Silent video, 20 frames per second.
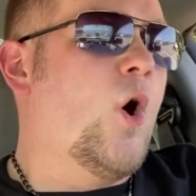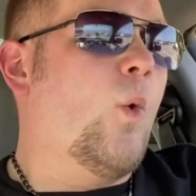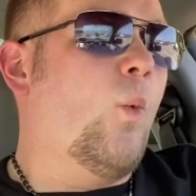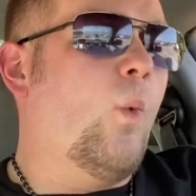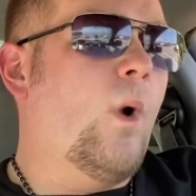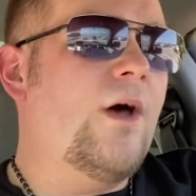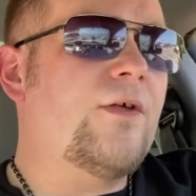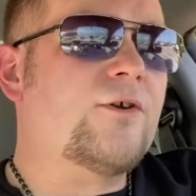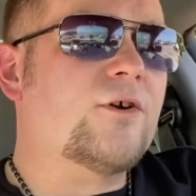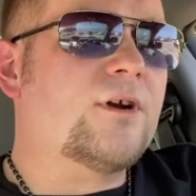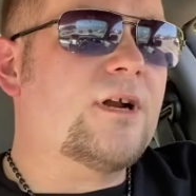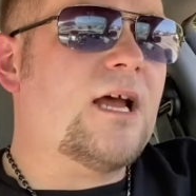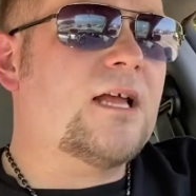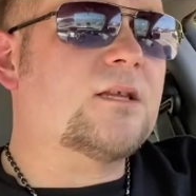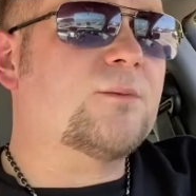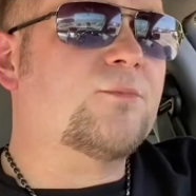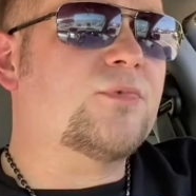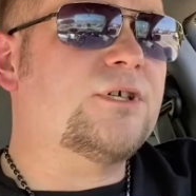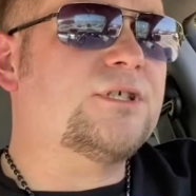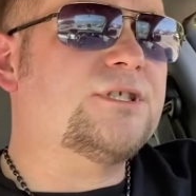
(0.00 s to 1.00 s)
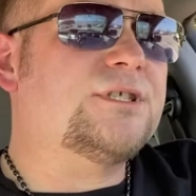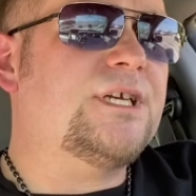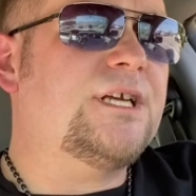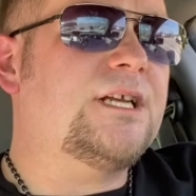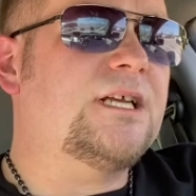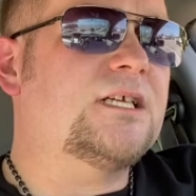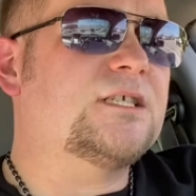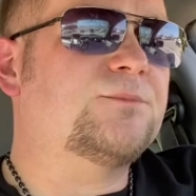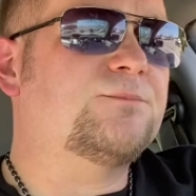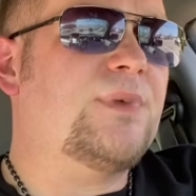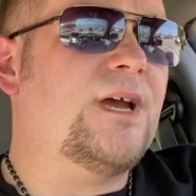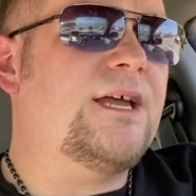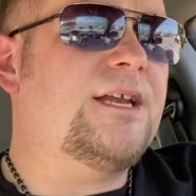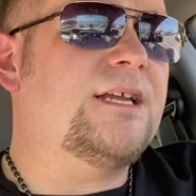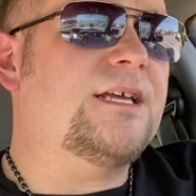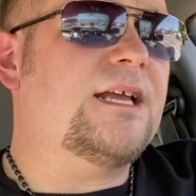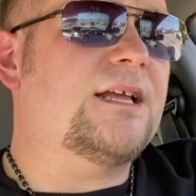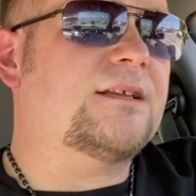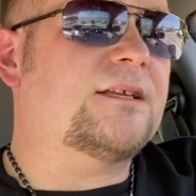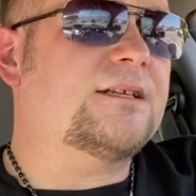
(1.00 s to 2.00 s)
whether or not the proceeding is
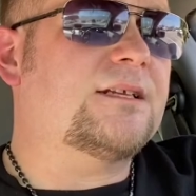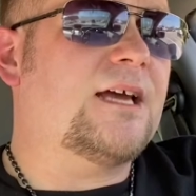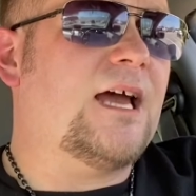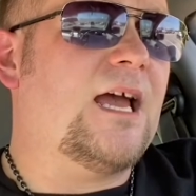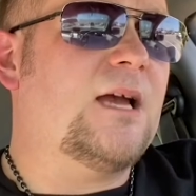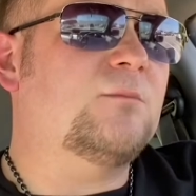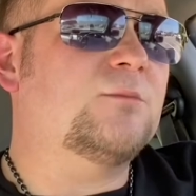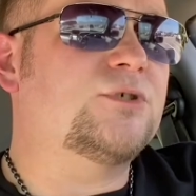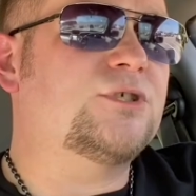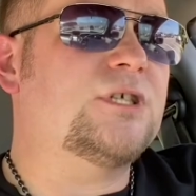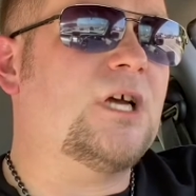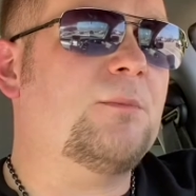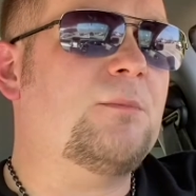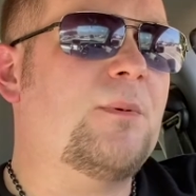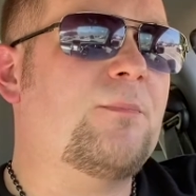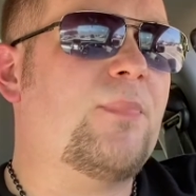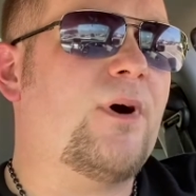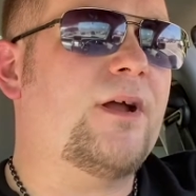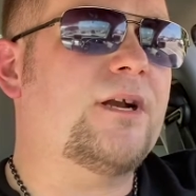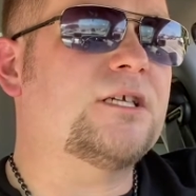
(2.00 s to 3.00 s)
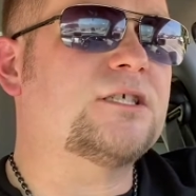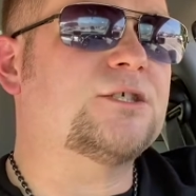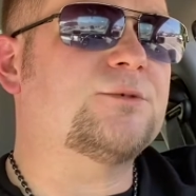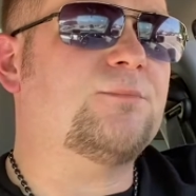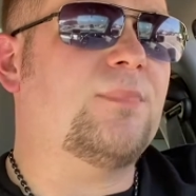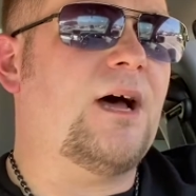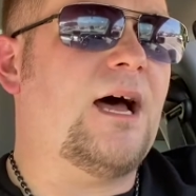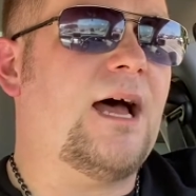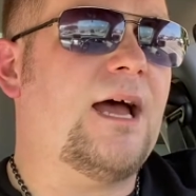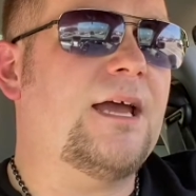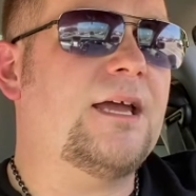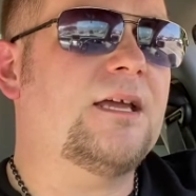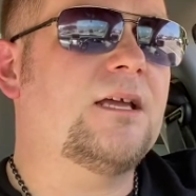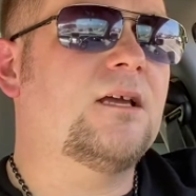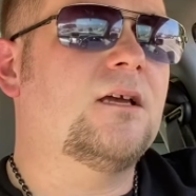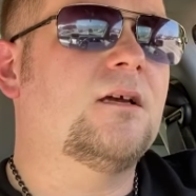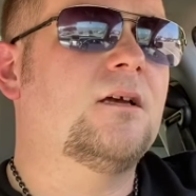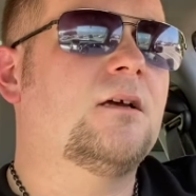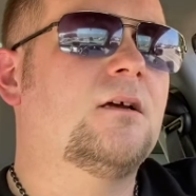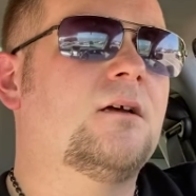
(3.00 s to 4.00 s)
pending at the time, shall be punished by
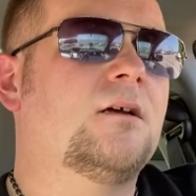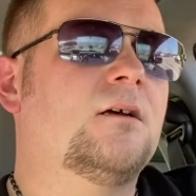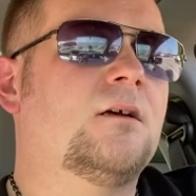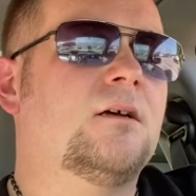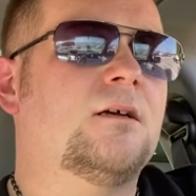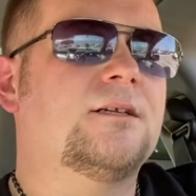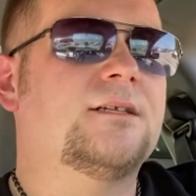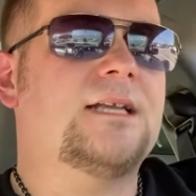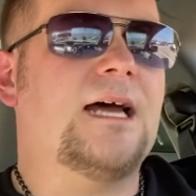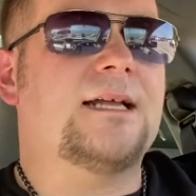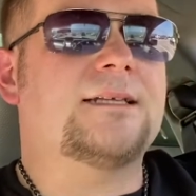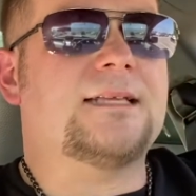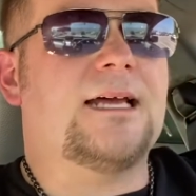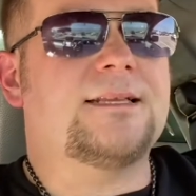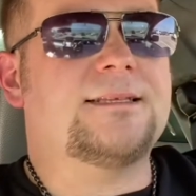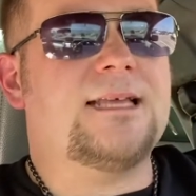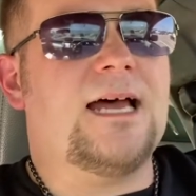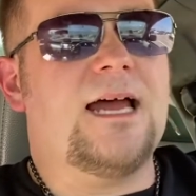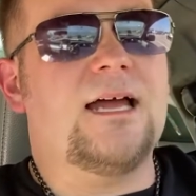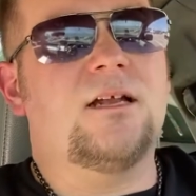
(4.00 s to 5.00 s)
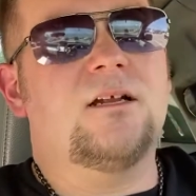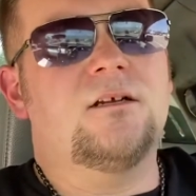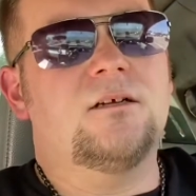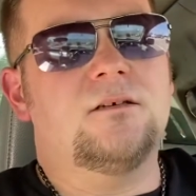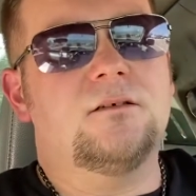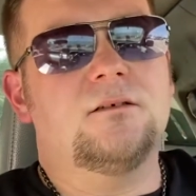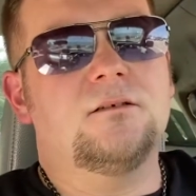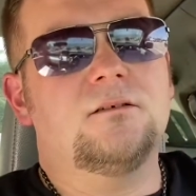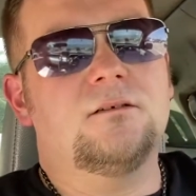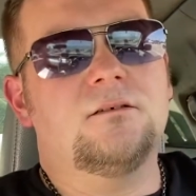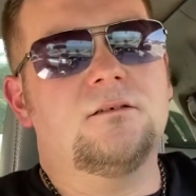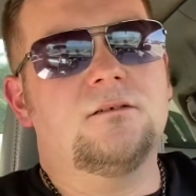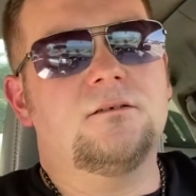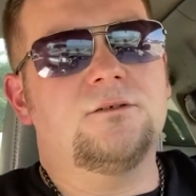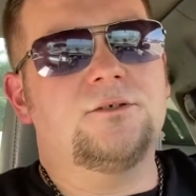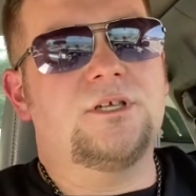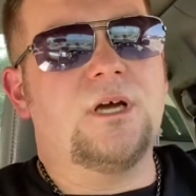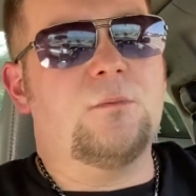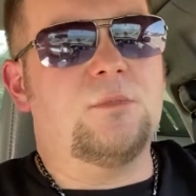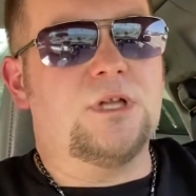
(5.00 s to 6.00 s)

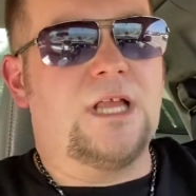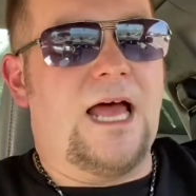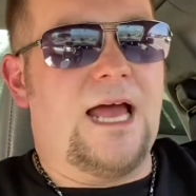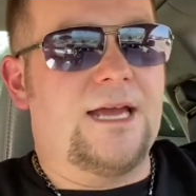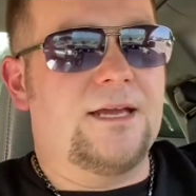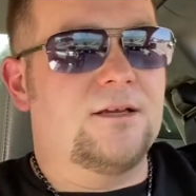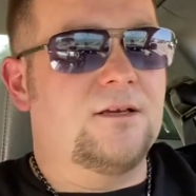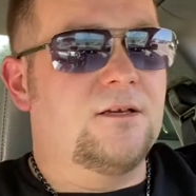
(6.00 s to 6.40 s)
double I,